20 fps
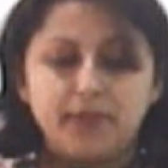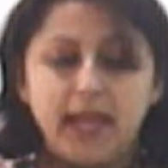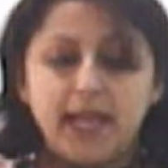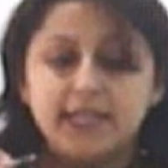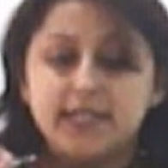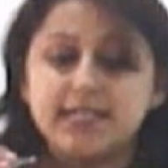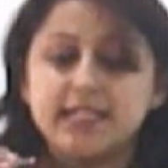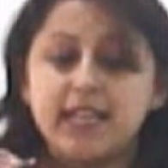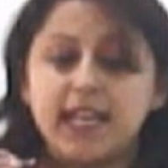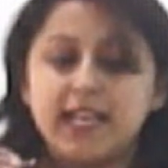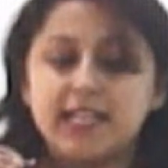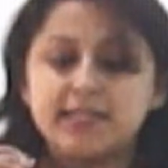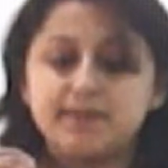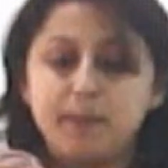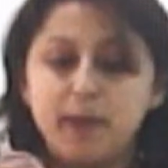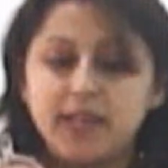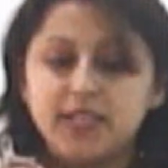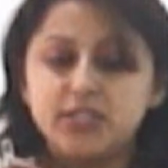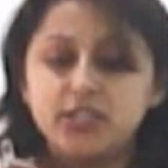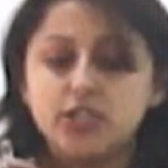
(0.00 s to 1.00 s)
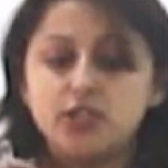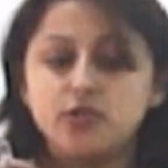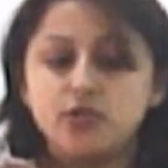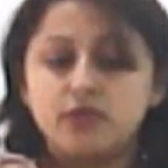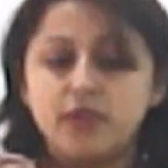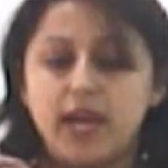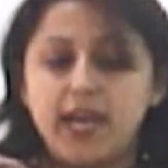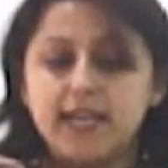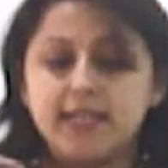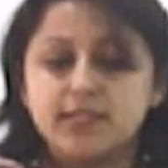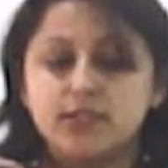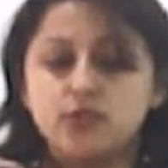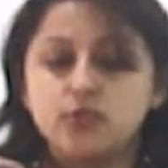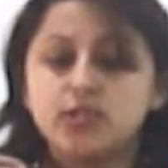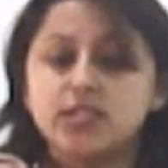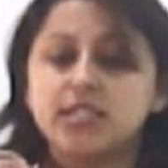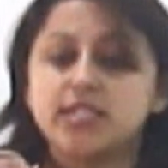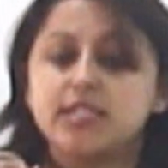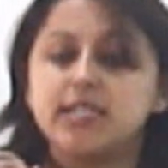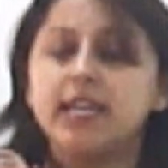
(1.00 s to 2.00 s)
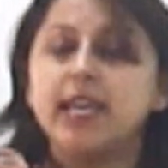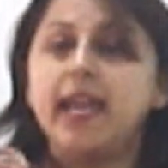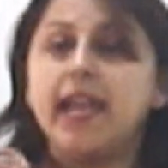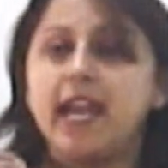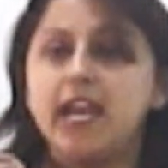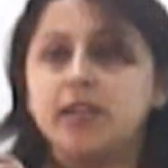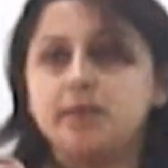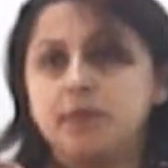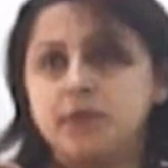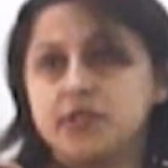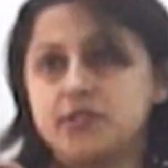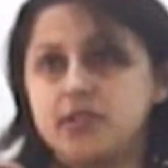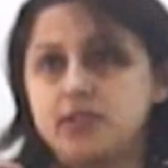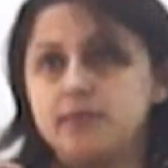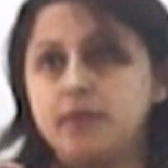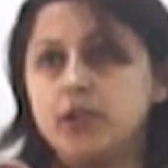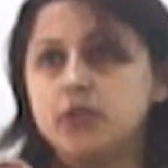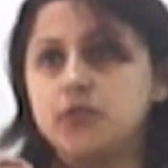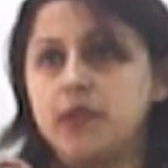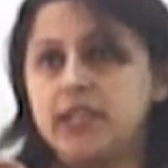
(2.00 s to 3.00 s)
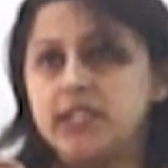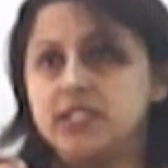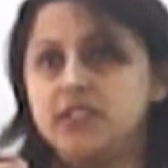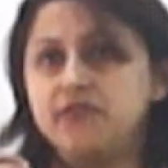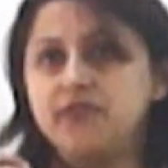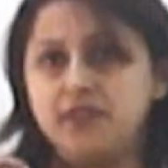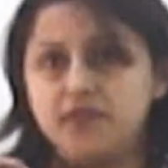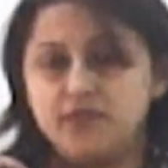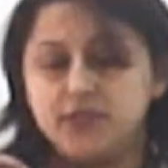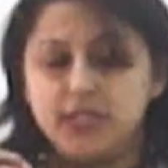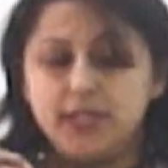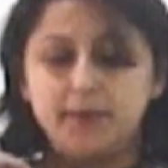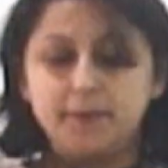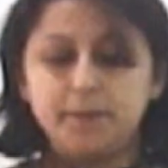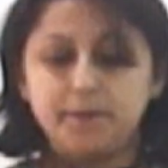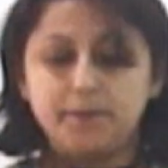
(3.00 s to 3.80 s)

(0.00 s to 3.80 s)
and is expected to rise to 68% by 2050.